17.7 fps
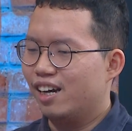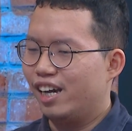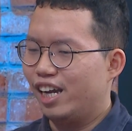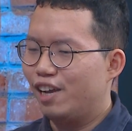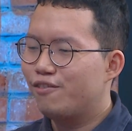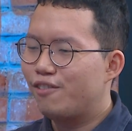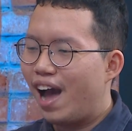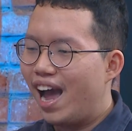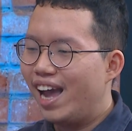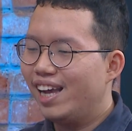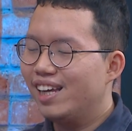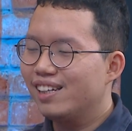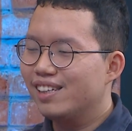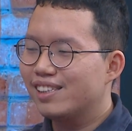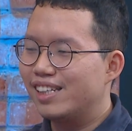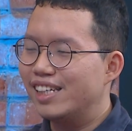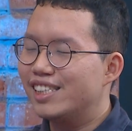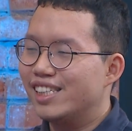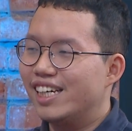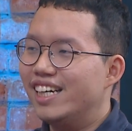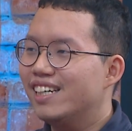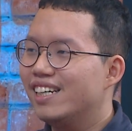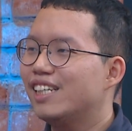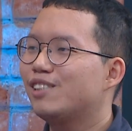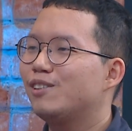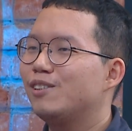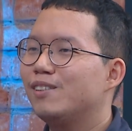if I teach
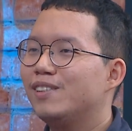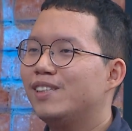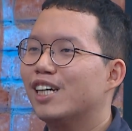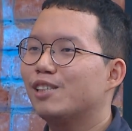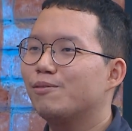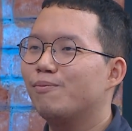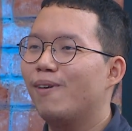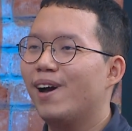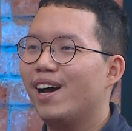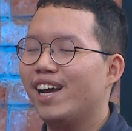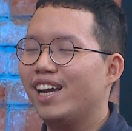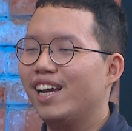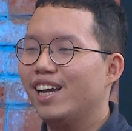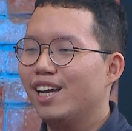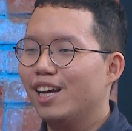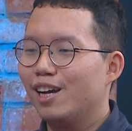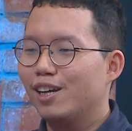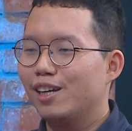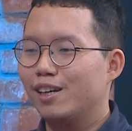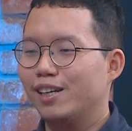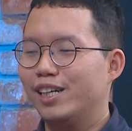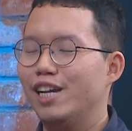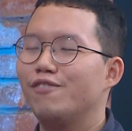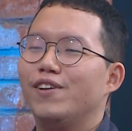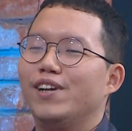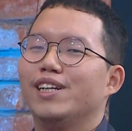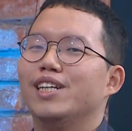English just by
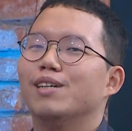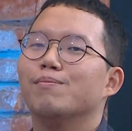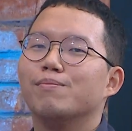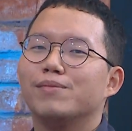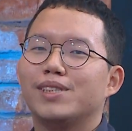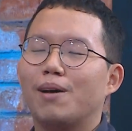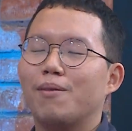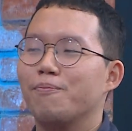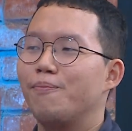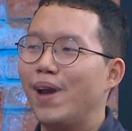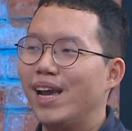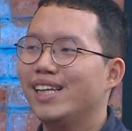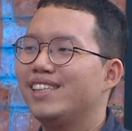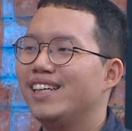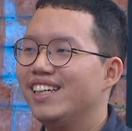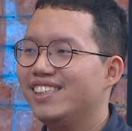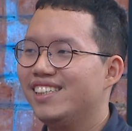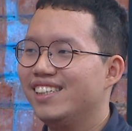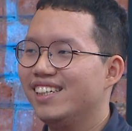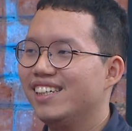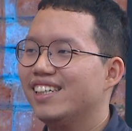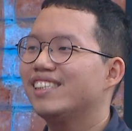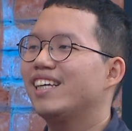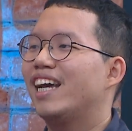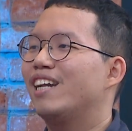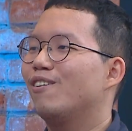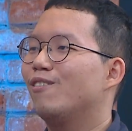giving them some
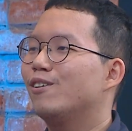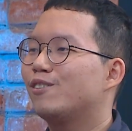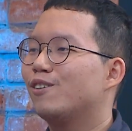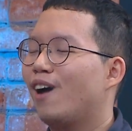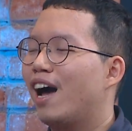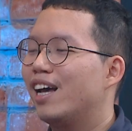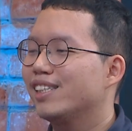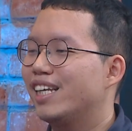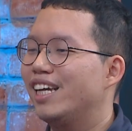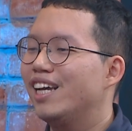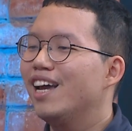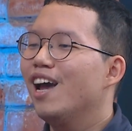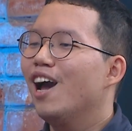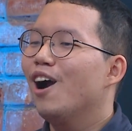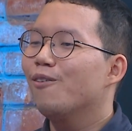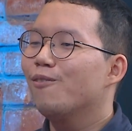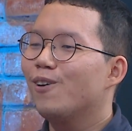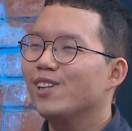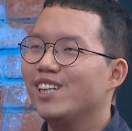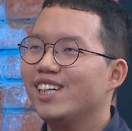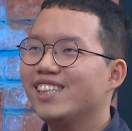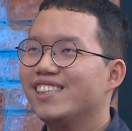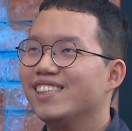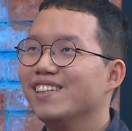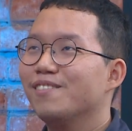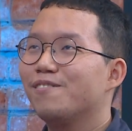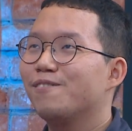passages and also asking, what is
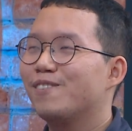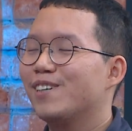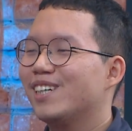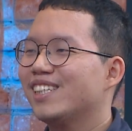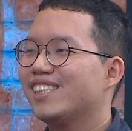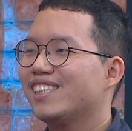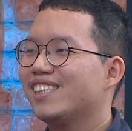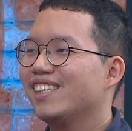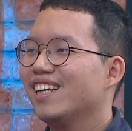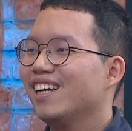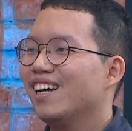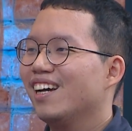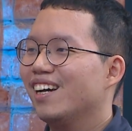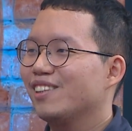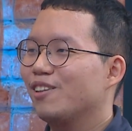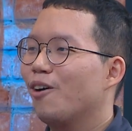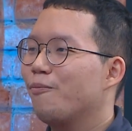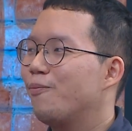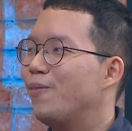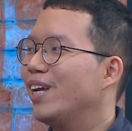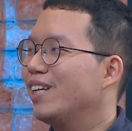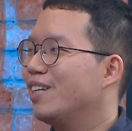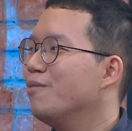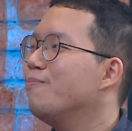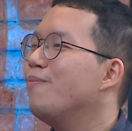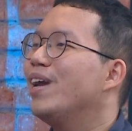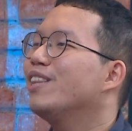the first topic,
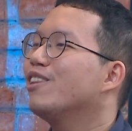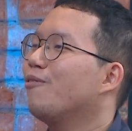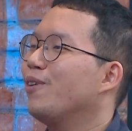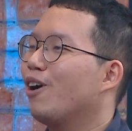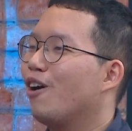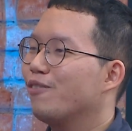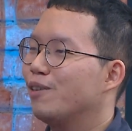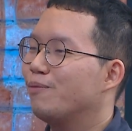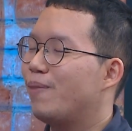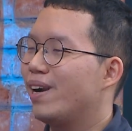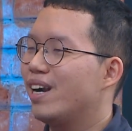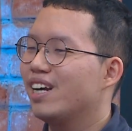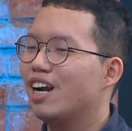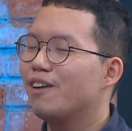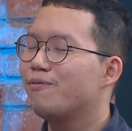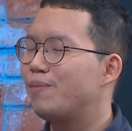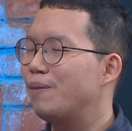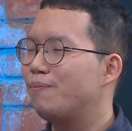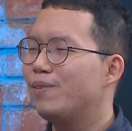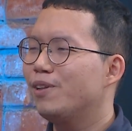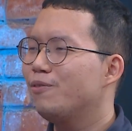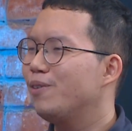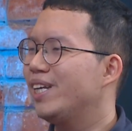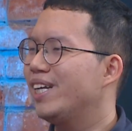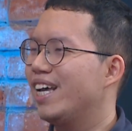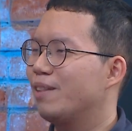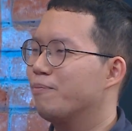the main topic of the paragraph, people
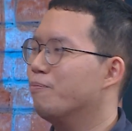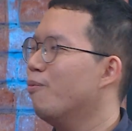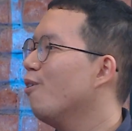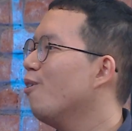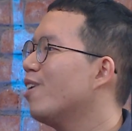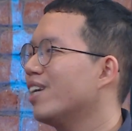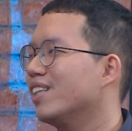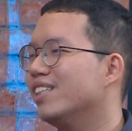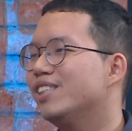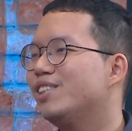will get bored, the